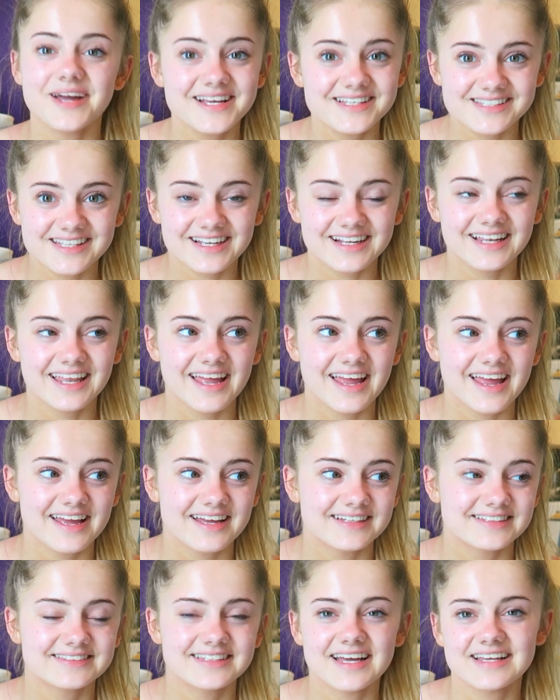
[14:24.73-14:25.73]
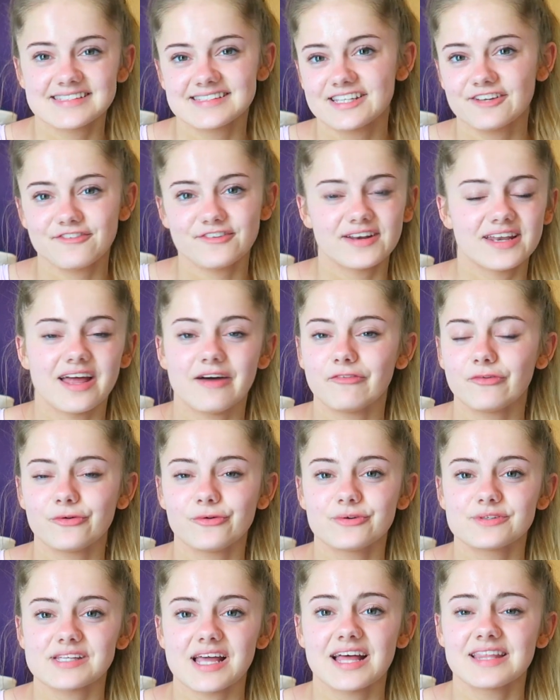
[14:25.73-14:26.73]
Basically, there's different
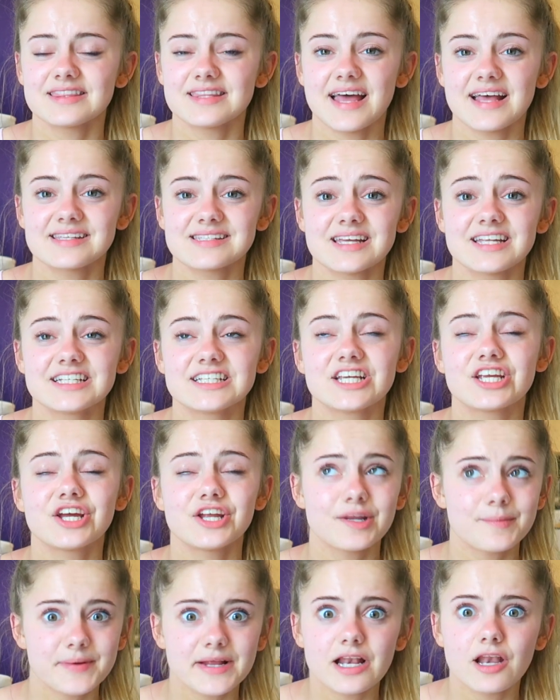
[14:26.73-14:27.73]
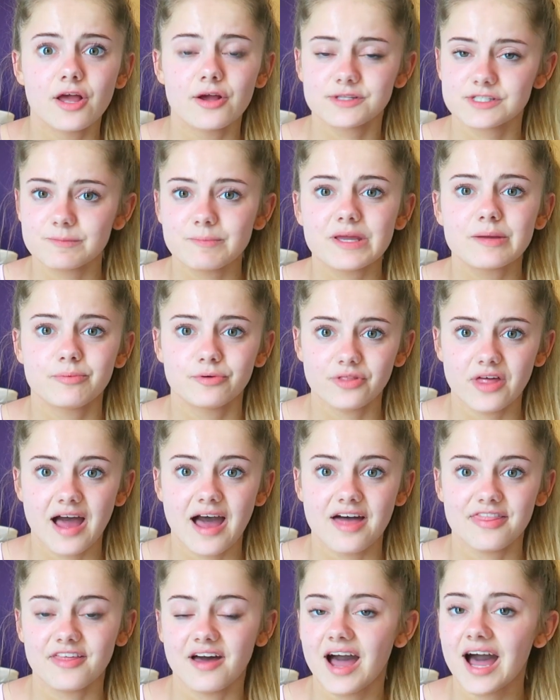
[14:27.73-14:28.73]
levels, and there's gonna be loads of people
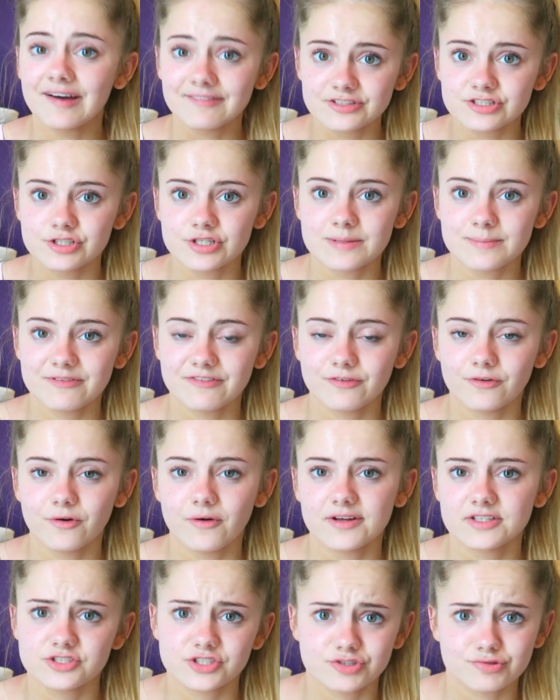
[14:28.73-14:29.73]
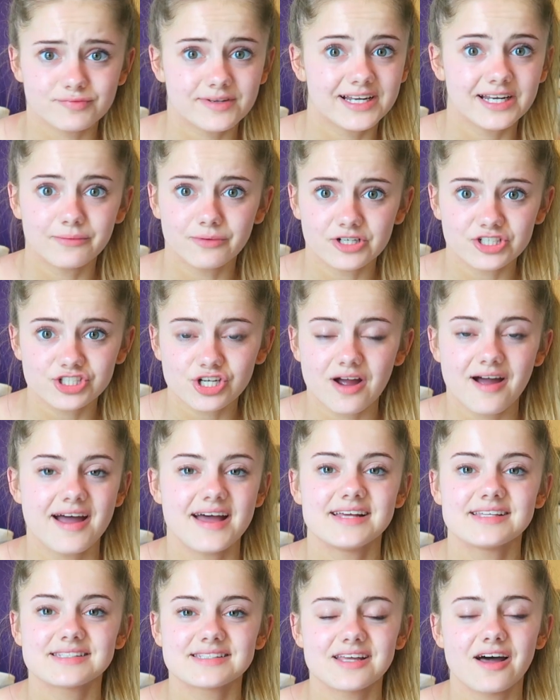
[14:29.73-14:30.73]
there that haven't done it before and just really want to
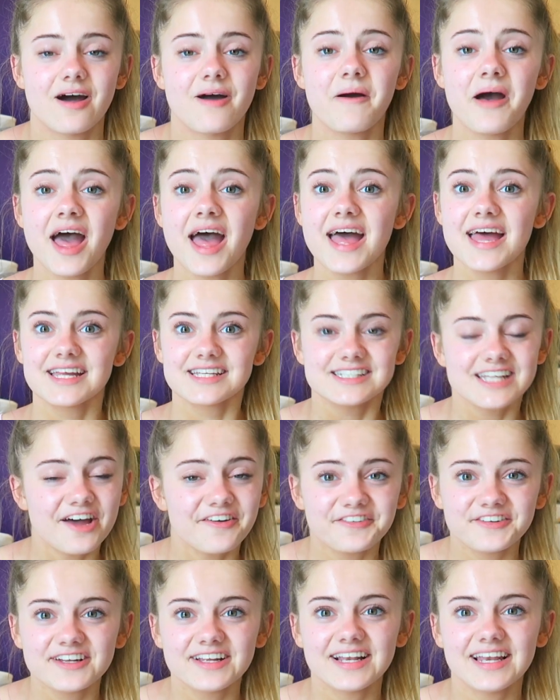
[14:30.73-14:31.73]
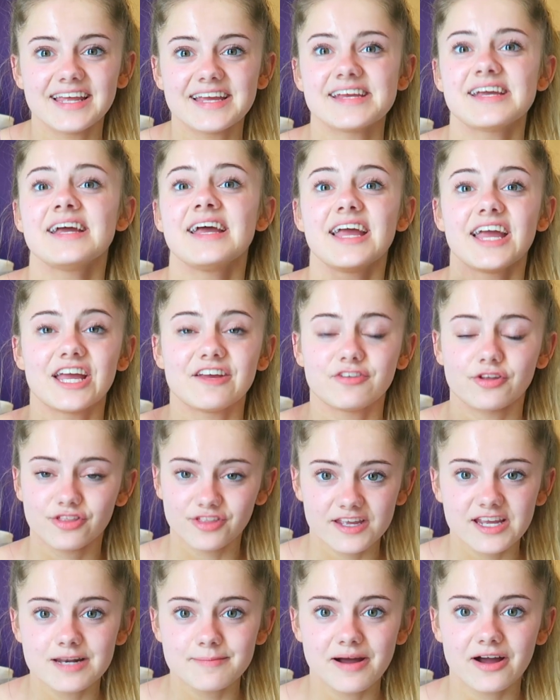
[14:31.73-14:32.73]
try it. So definitely, if you're
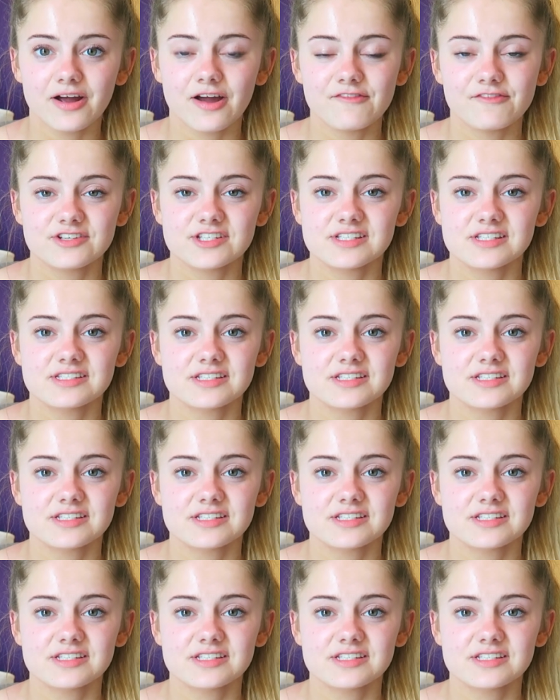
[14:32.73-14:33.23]
thinking about going for a